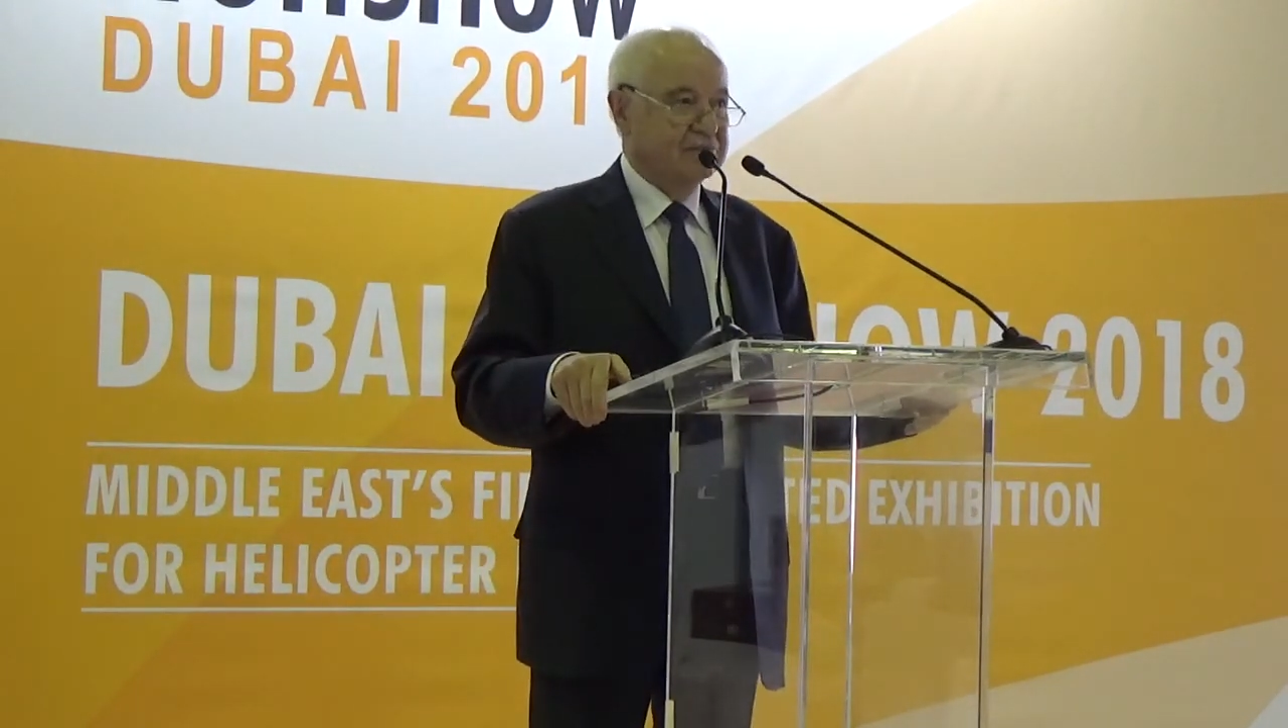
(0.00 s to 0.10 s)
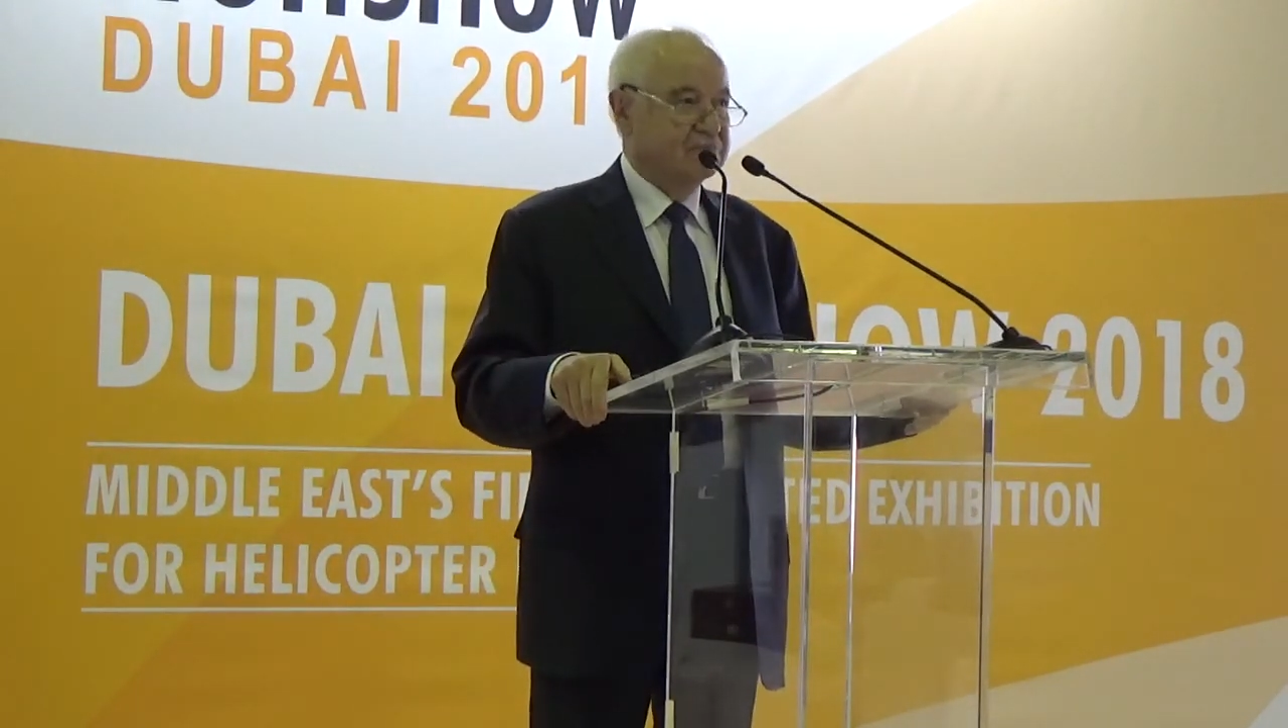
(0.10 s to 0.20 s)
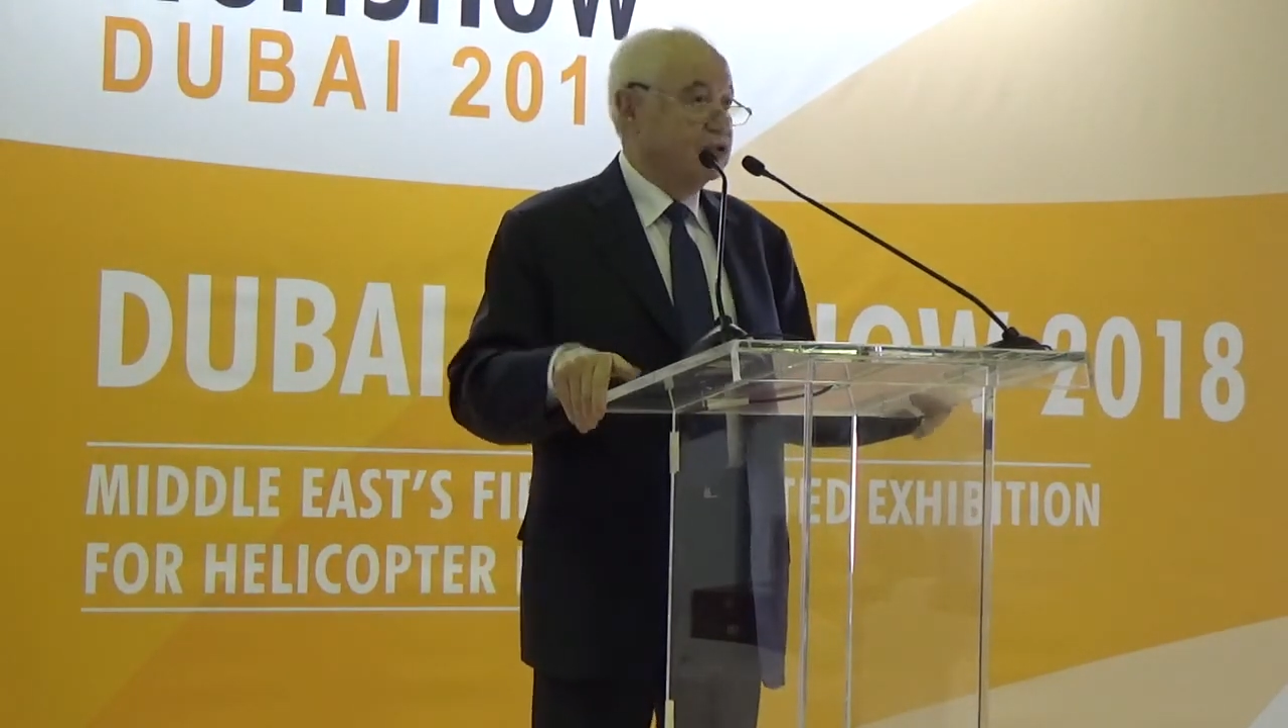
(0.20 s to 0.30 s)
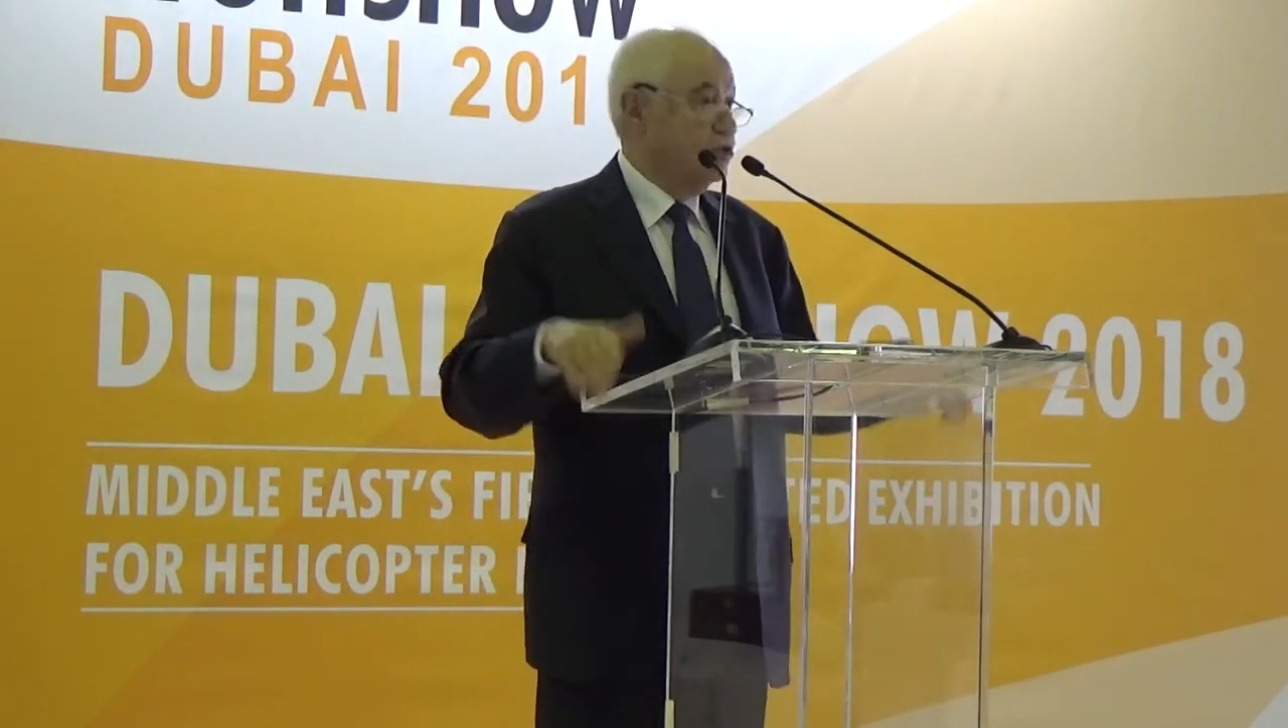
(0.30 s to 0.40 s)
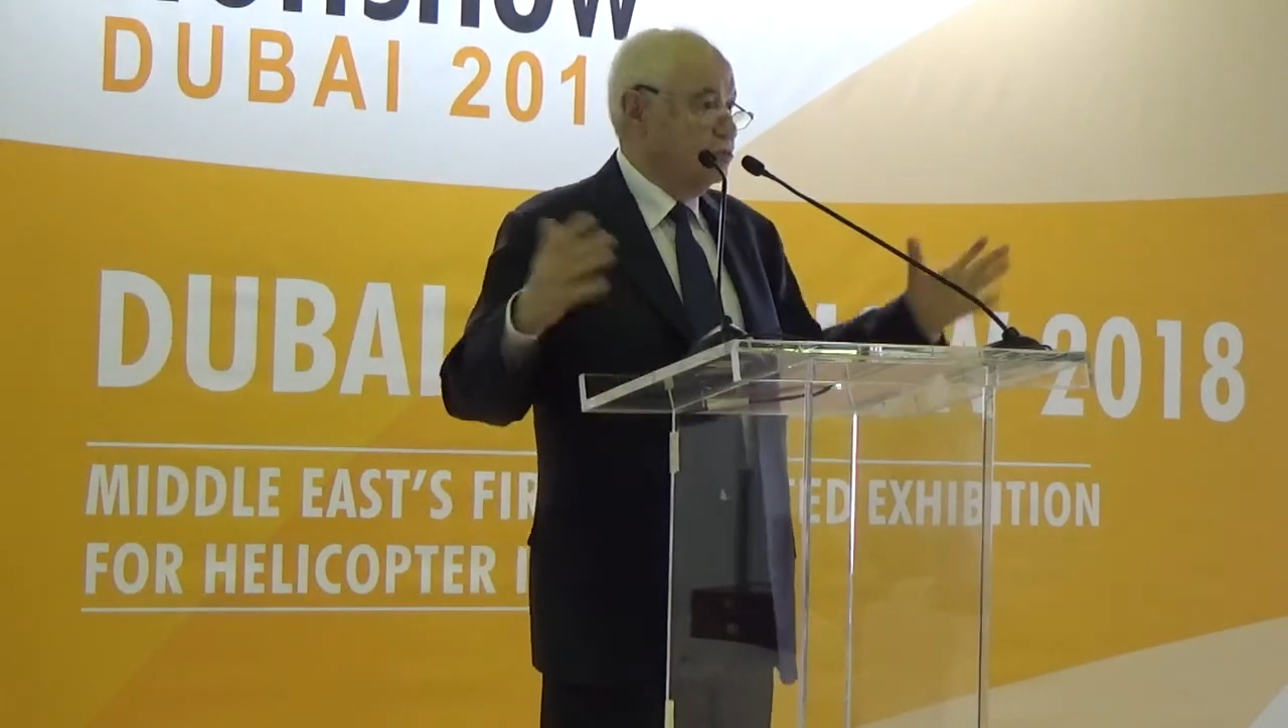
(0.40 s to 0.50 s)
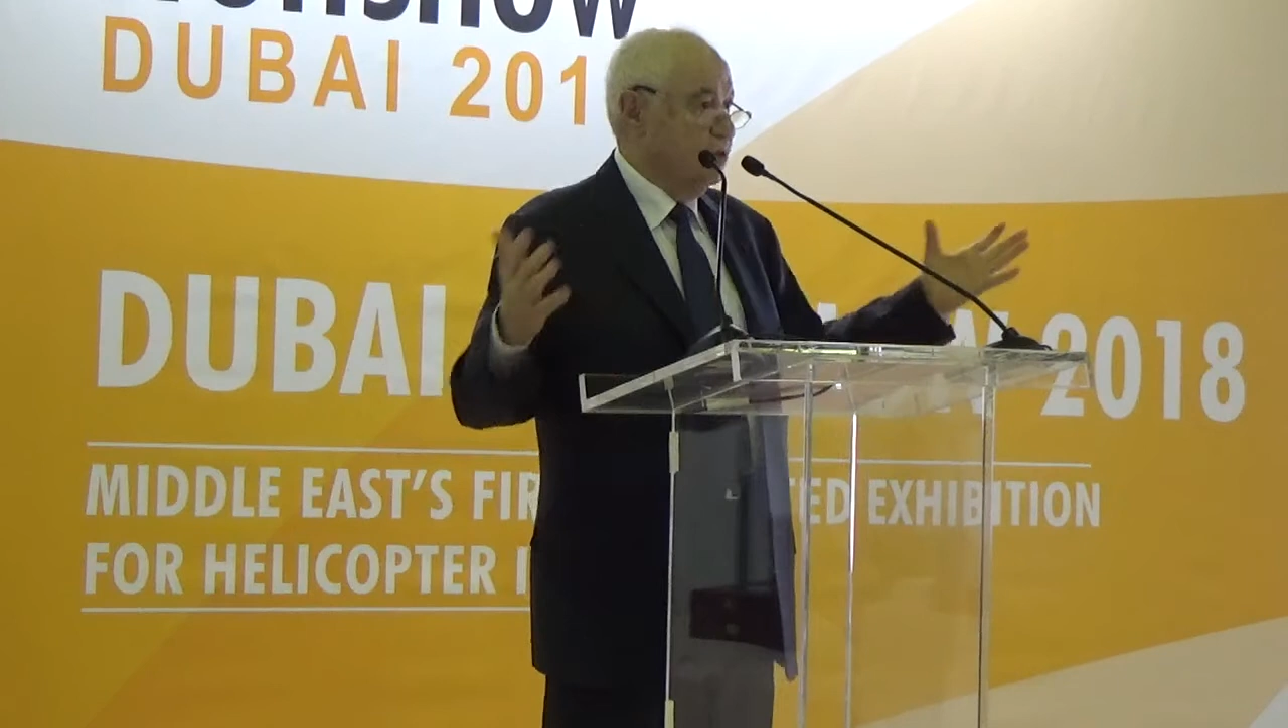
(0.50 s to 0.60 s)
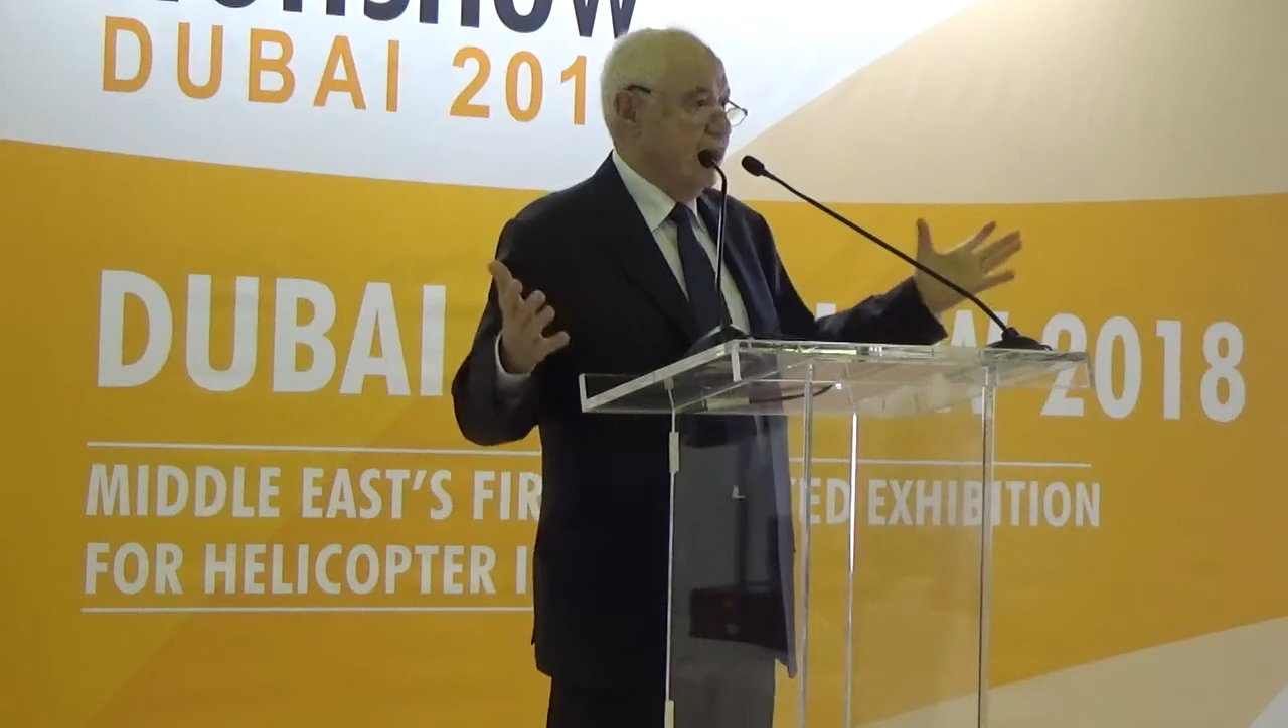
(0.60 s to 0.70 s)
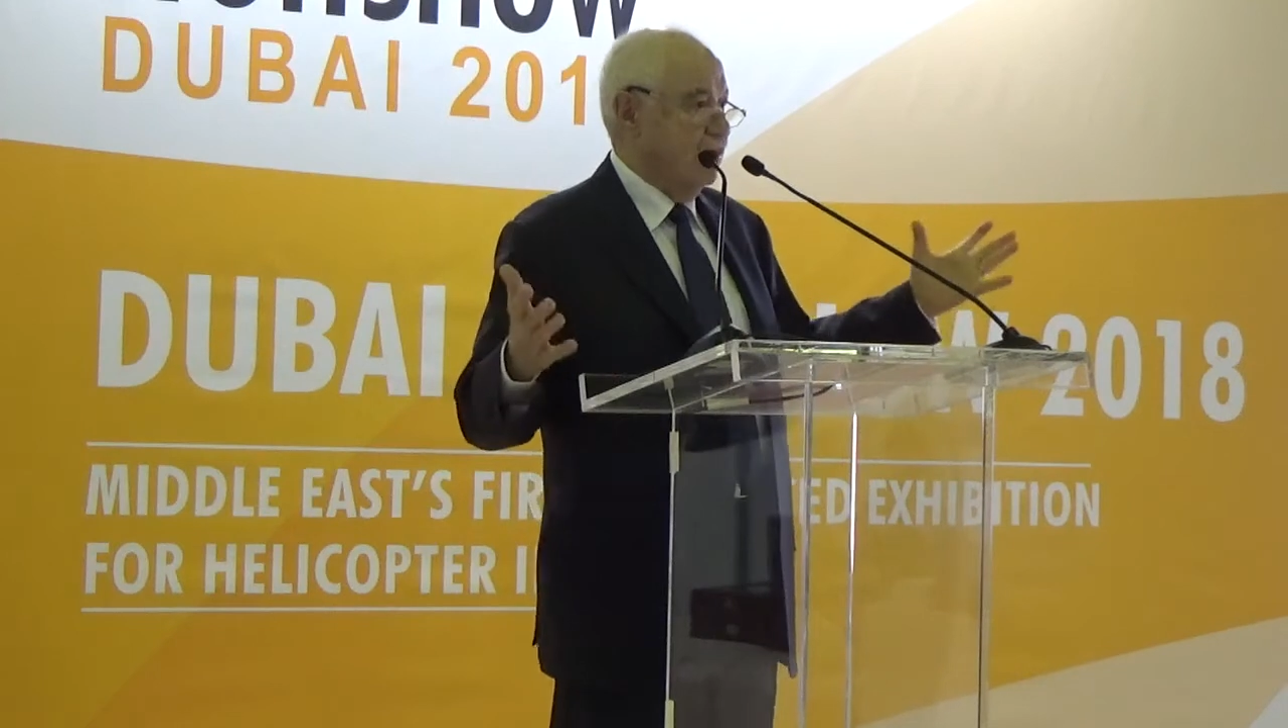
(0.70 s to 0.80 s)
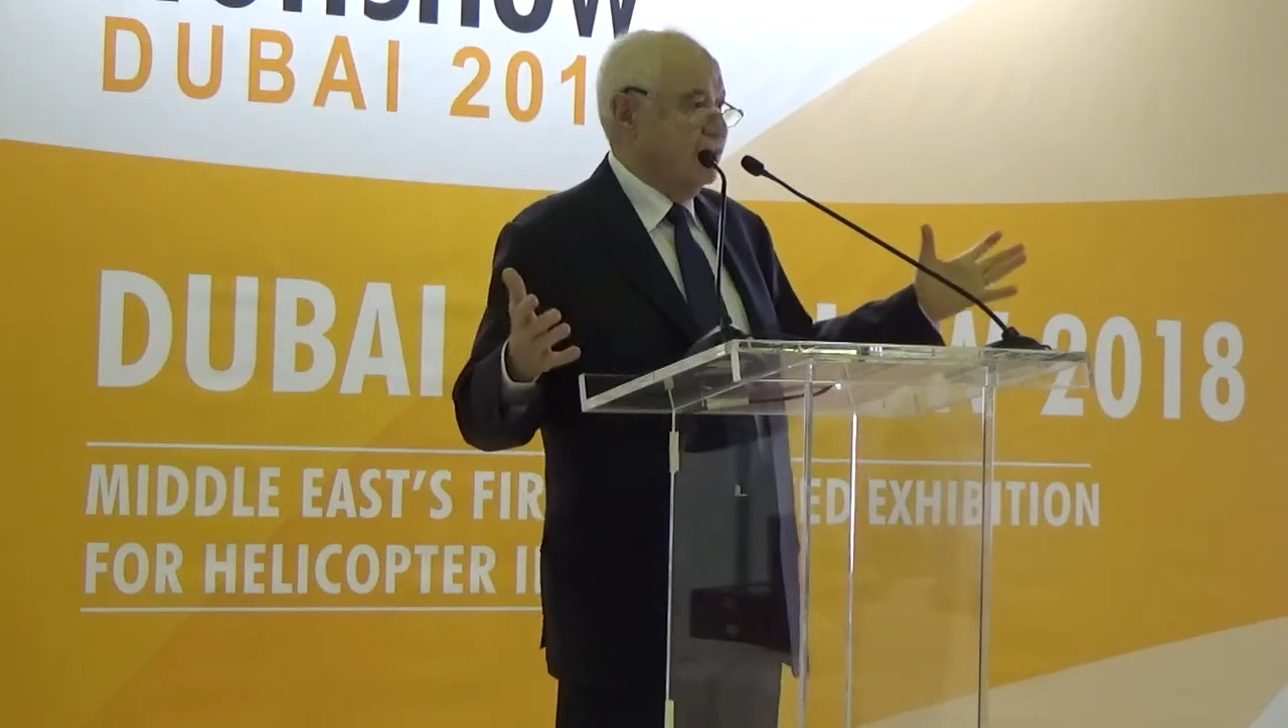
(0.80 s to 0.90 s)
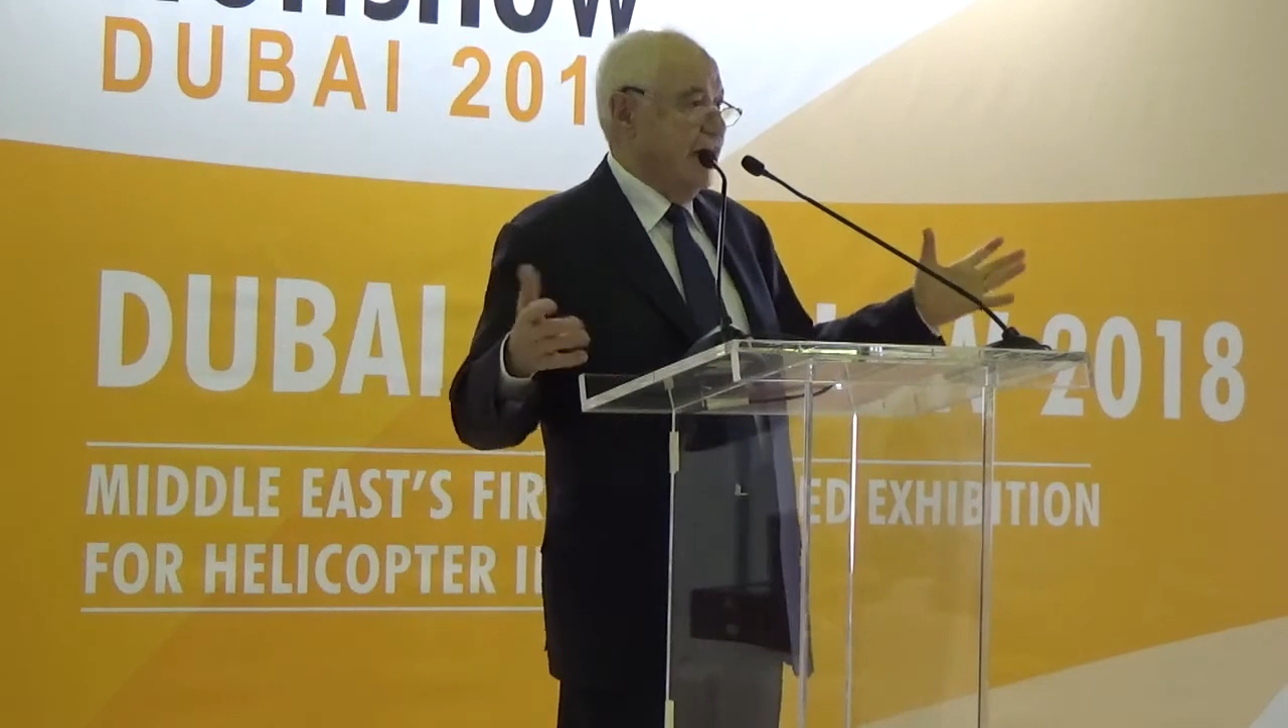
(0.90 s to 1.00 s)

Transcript: Because without